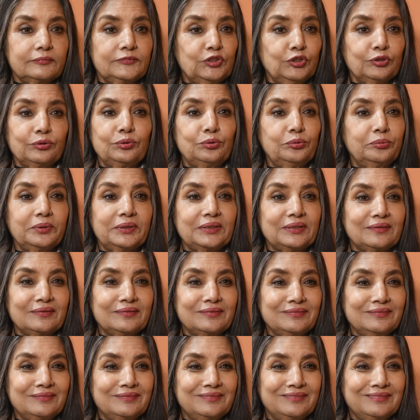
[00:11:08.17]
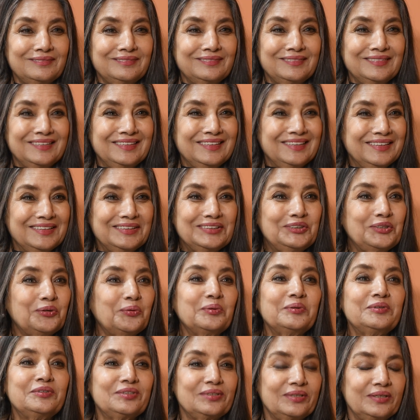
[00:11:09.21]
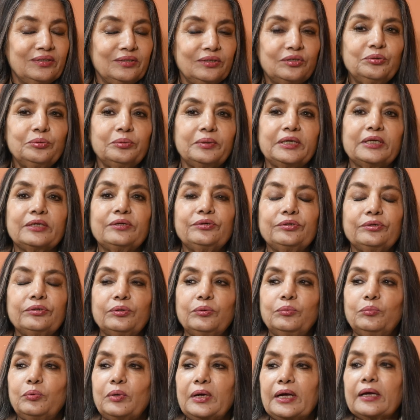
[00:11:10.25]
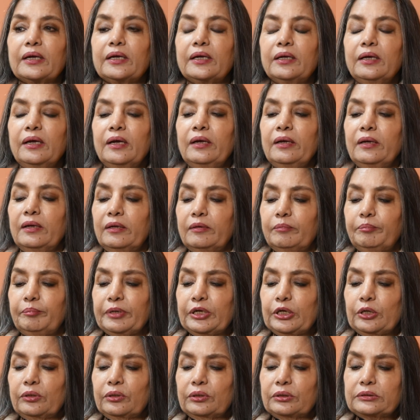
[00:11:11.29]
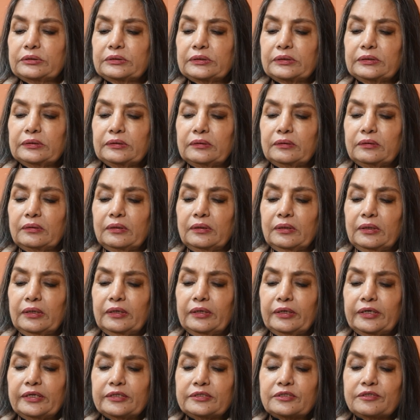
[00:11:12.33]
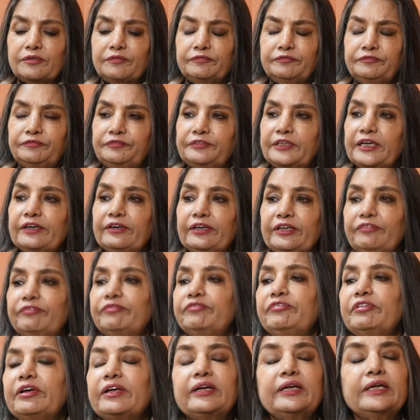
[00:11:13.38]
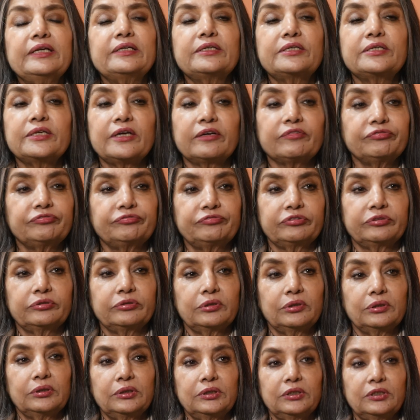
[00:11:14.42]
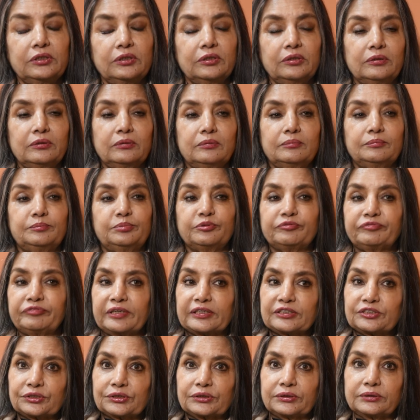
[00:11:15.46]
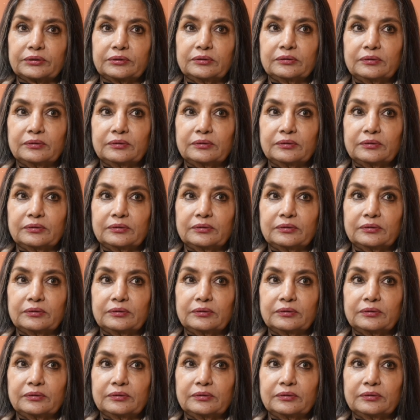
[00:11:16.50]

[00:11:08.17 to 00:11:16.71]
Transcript: Don't do it. Don't do it. You know why? Because it's a very, very tough profession.